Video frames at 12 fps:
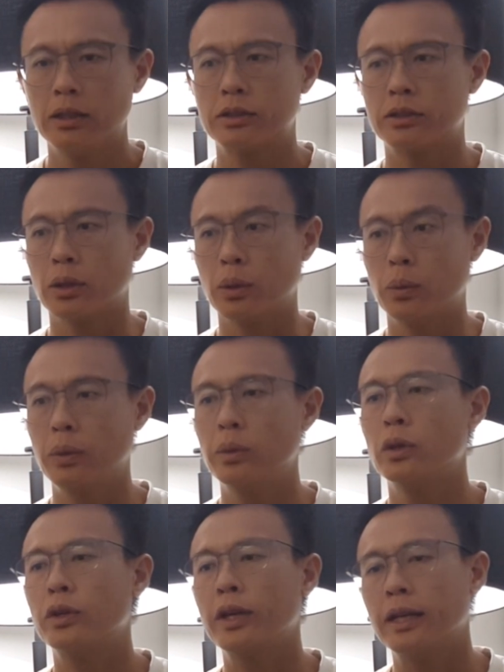So we
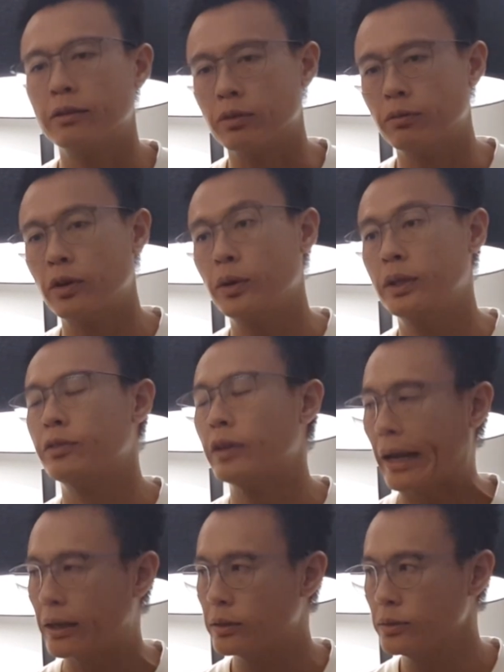were looking at it from very
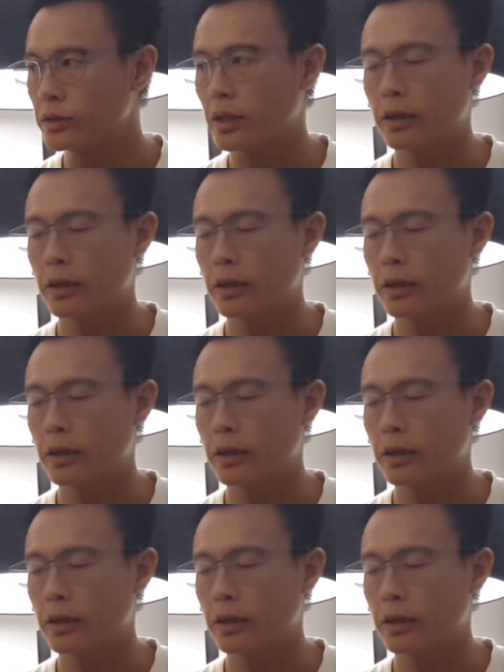different angles.